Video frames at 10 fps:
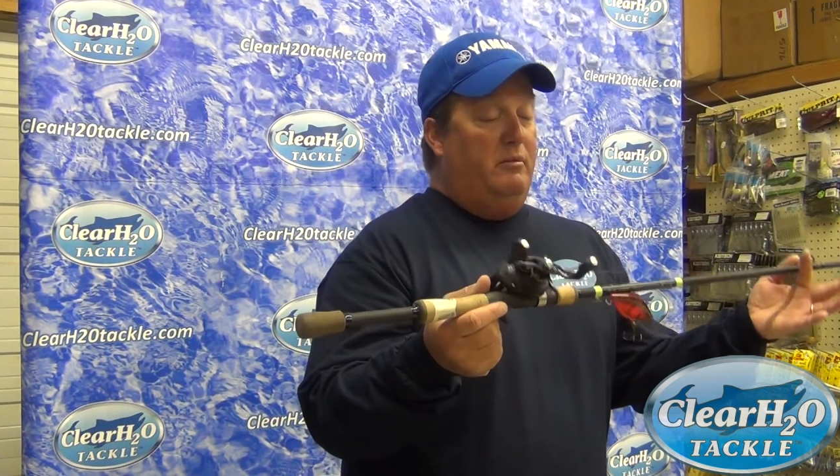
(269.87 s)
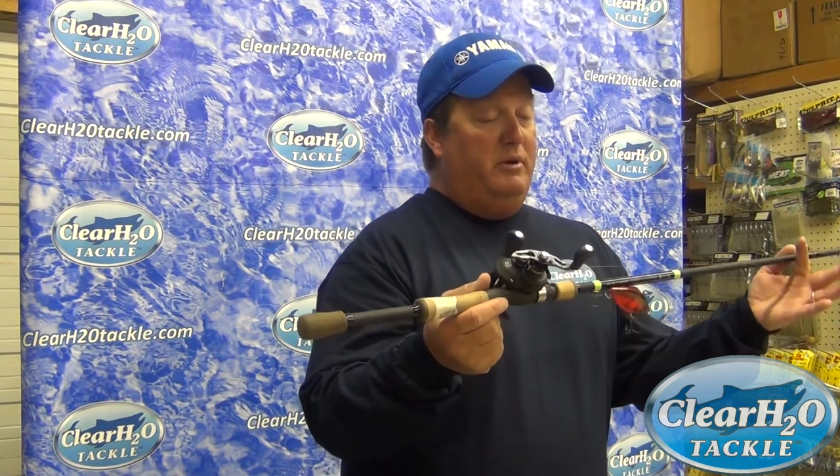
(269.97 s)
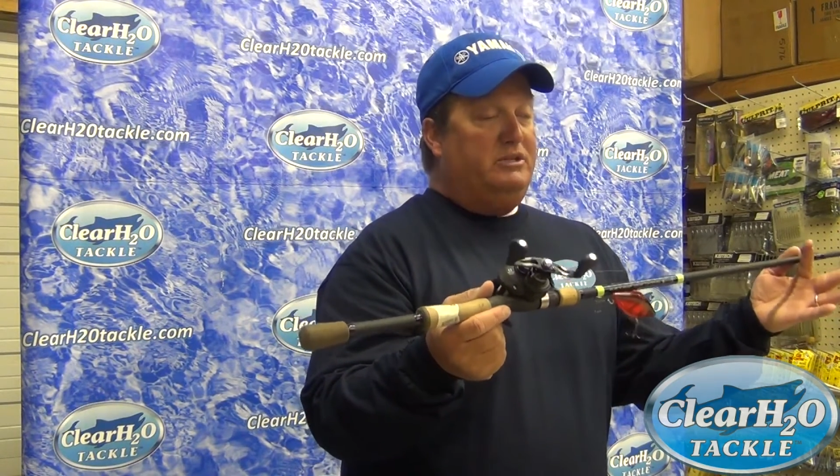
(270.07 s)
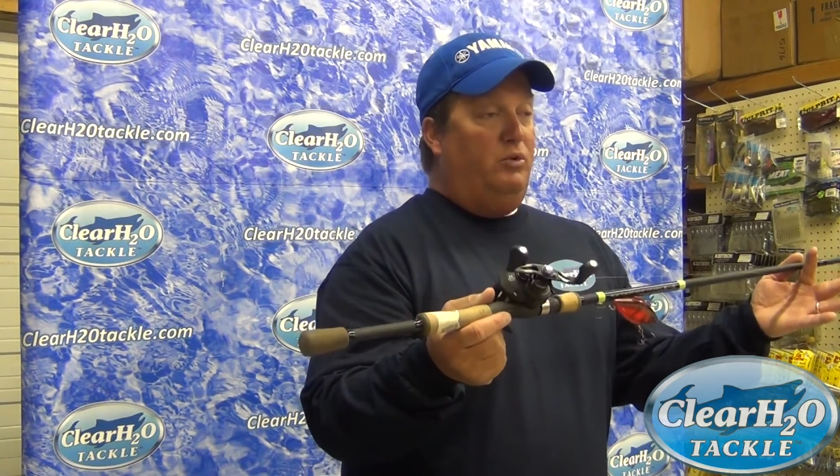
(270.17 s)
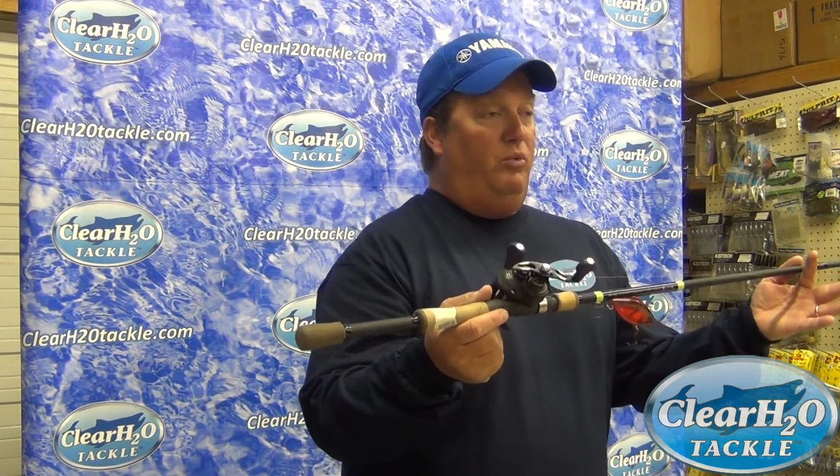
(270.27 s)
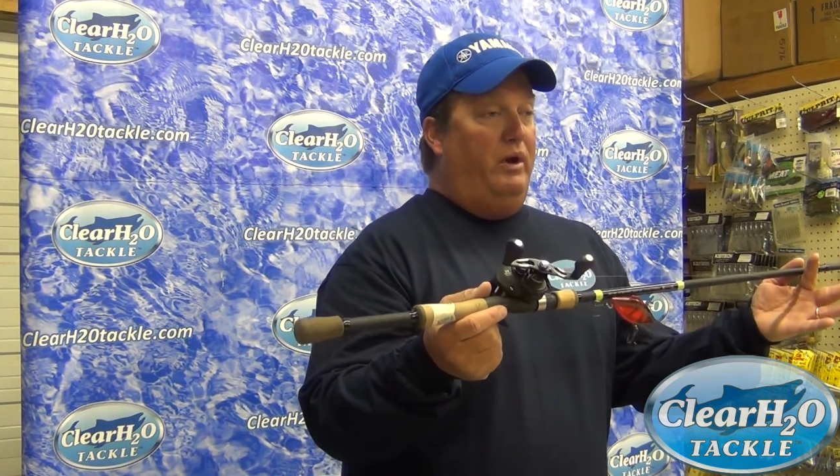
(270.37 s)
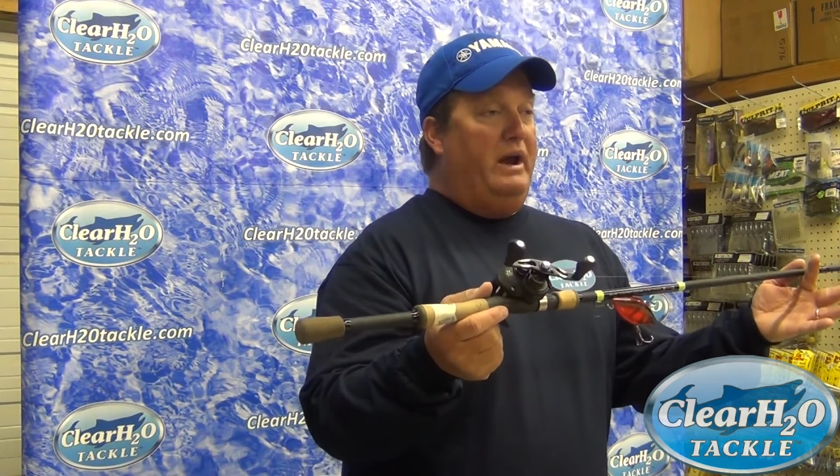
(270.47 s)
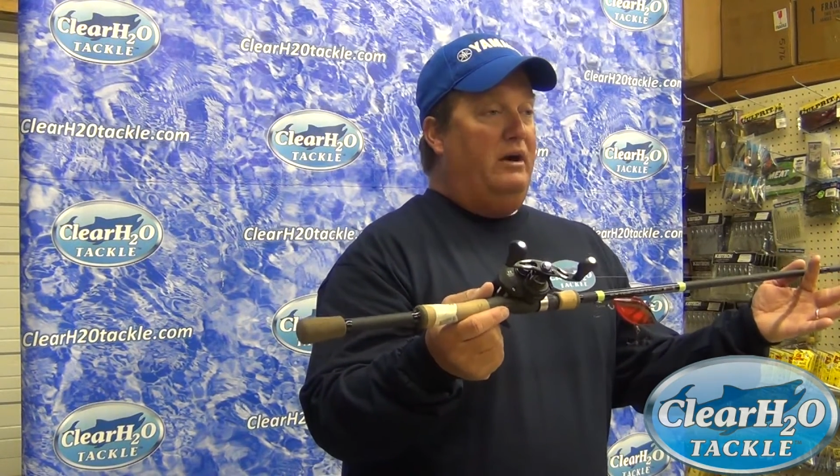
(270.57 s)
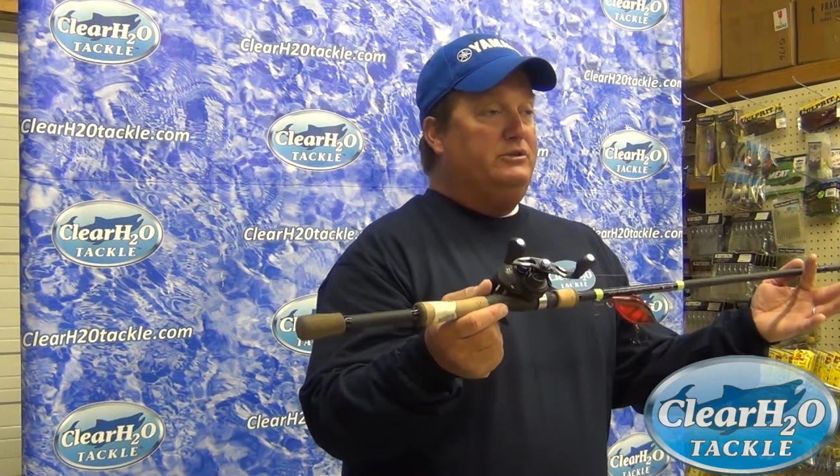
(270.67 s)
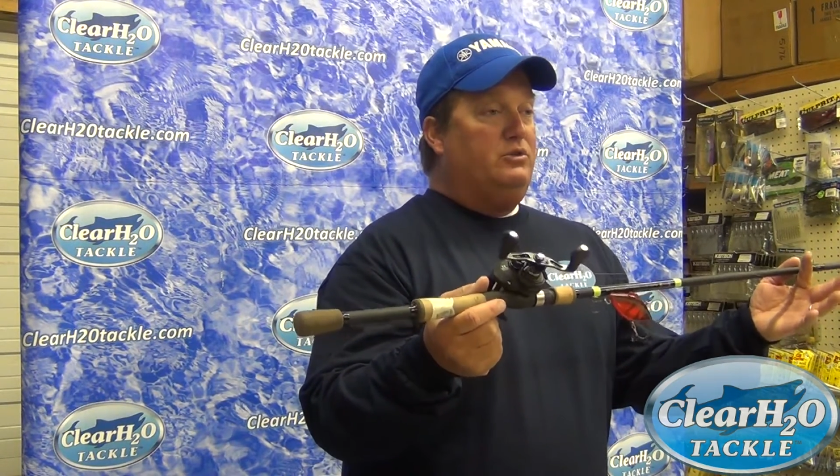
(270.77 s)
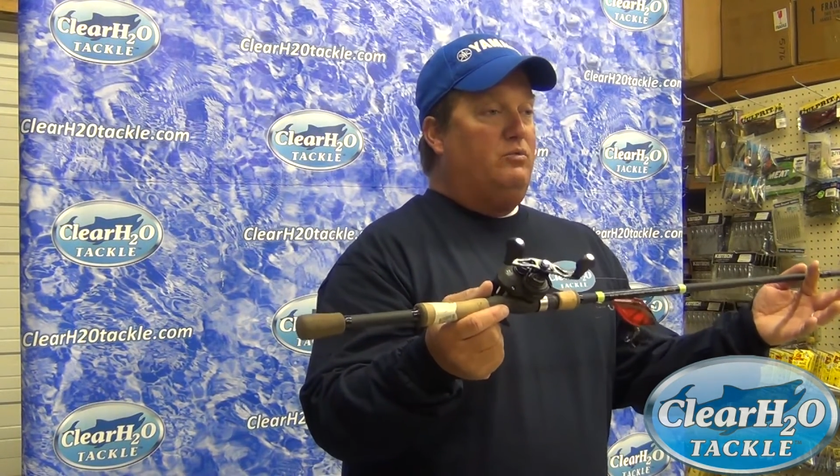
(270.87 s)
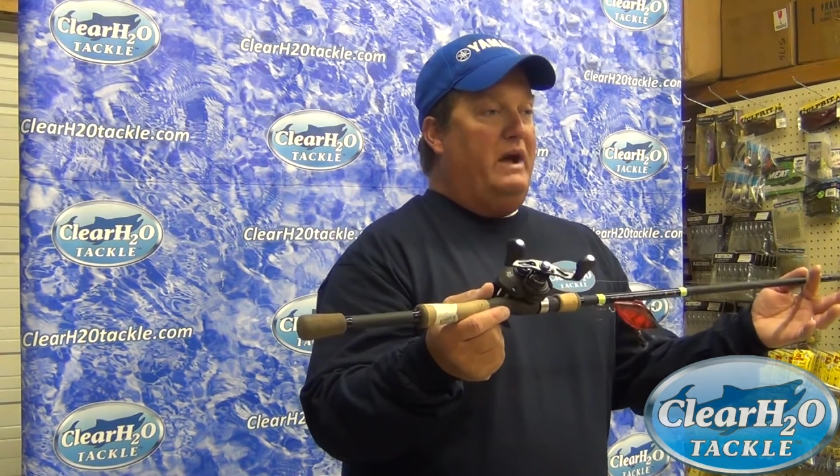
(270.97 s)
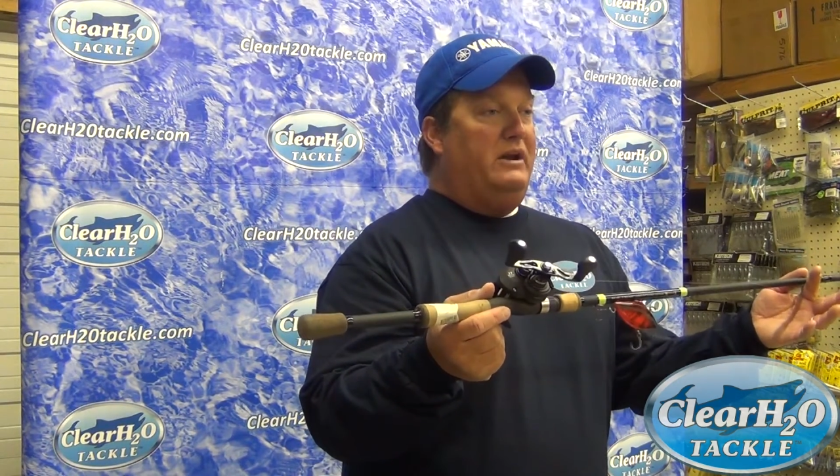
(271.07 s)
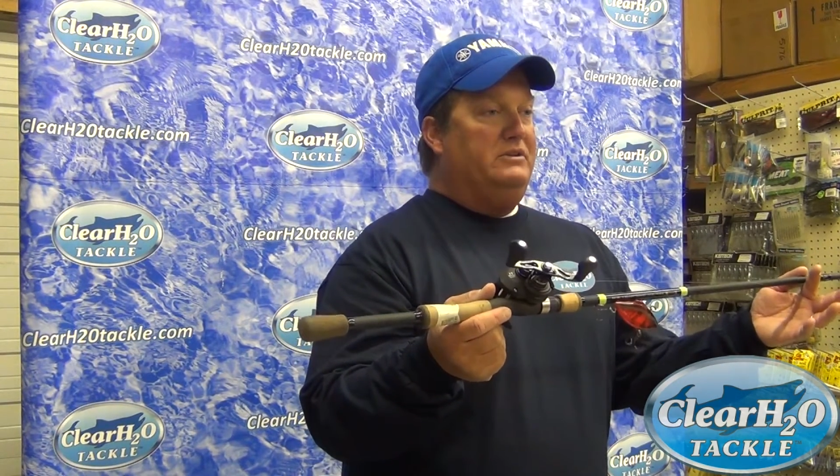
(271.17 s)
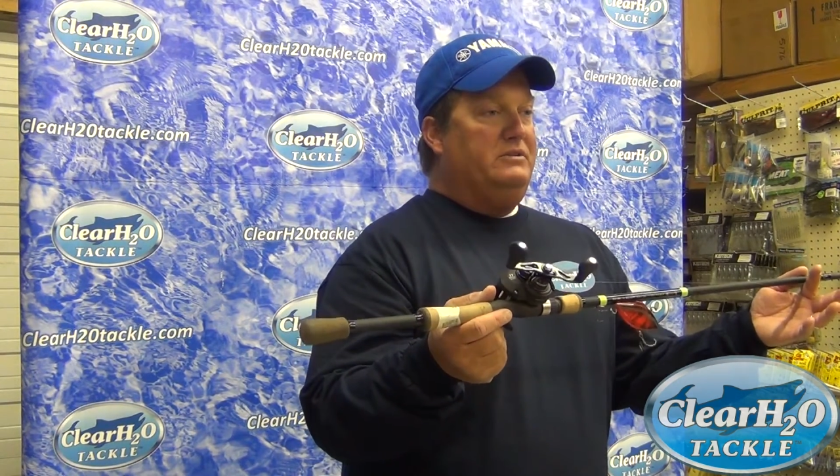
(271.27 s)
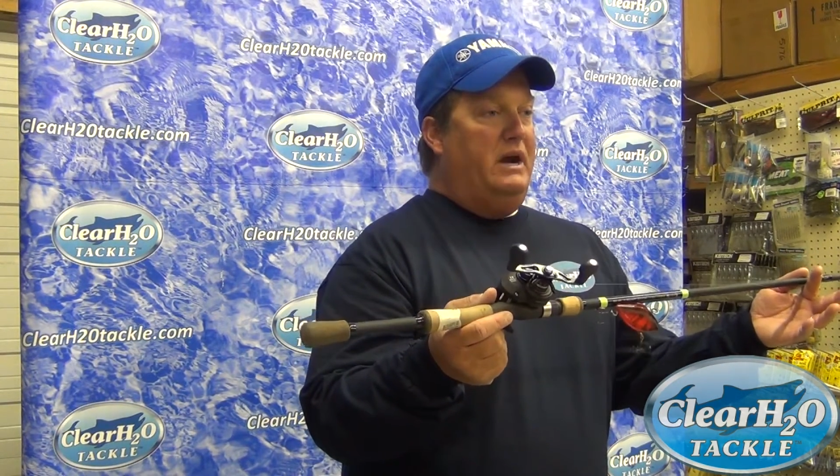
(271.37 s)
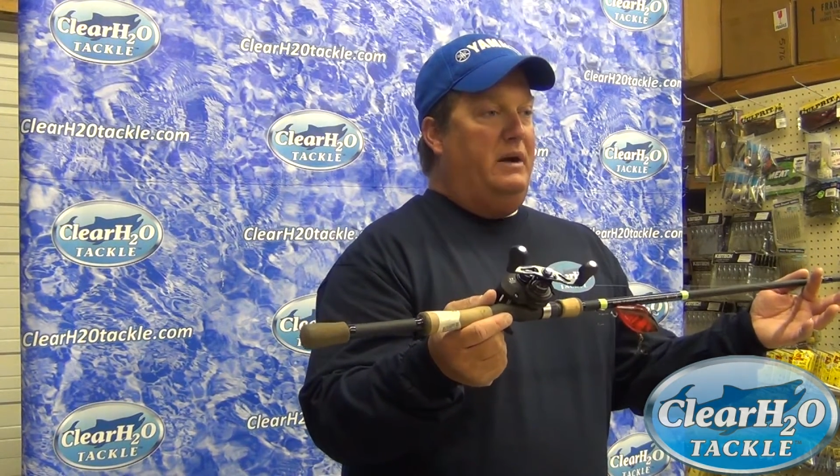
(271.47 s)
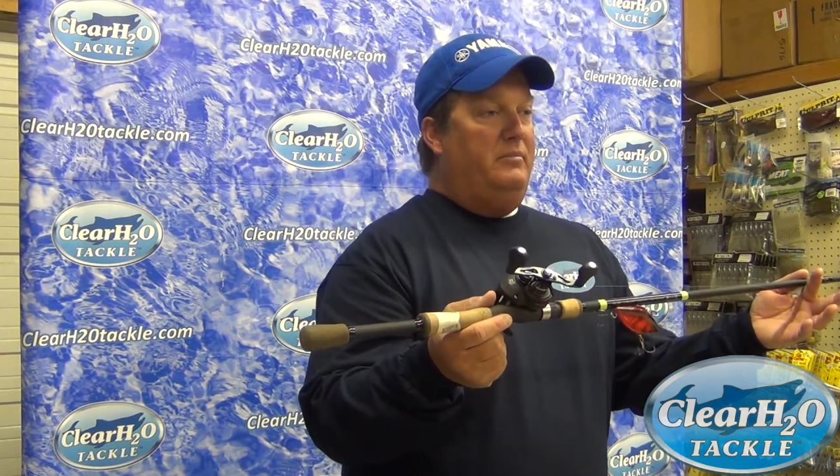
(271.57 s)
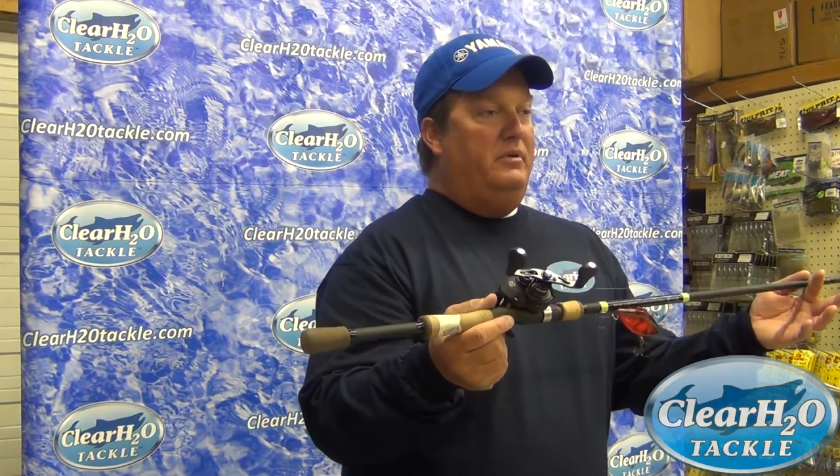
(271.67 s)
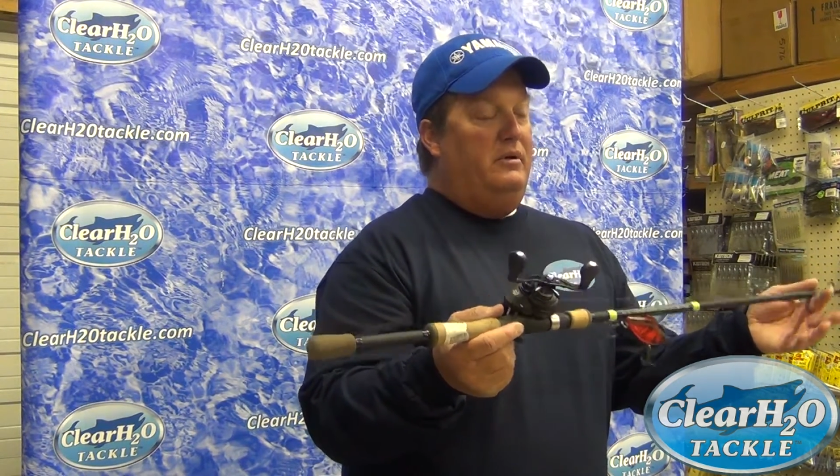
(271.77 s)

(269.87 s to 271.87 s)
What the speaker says: but it's a 1-ounce rattle trap.